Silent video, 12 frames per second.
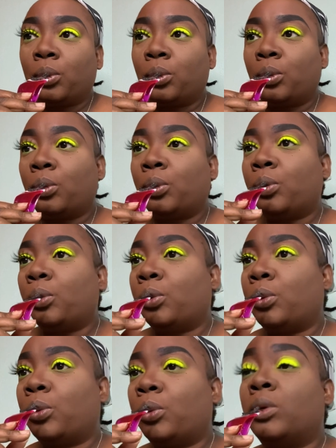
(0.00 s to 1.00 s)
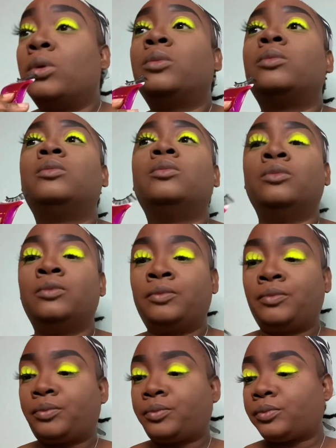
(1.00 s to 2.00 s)
So we're gonna blow, blow, blow,
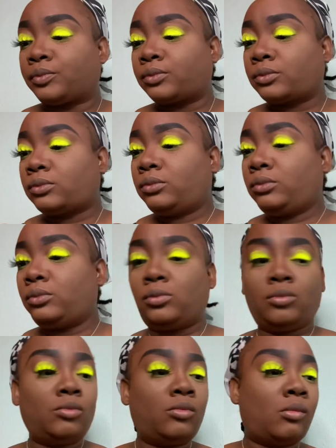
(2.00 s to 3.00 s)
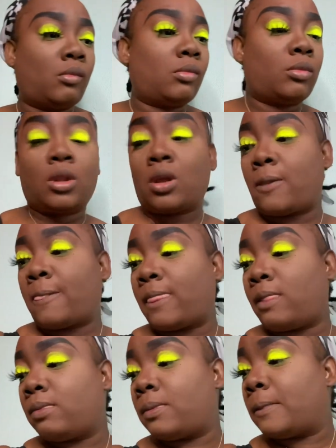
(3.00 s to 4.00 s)
blow, blow. I think it's only $1
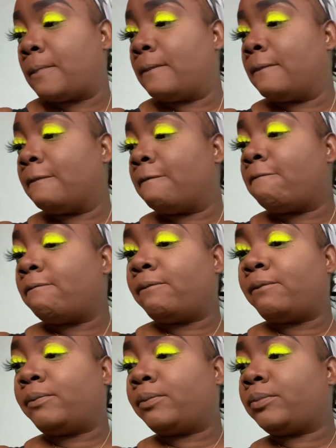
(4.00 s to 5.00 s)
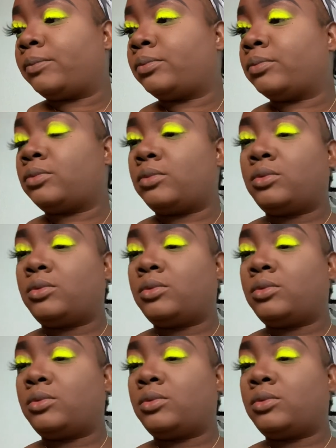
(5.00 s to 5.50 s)
if I'm not mistaken.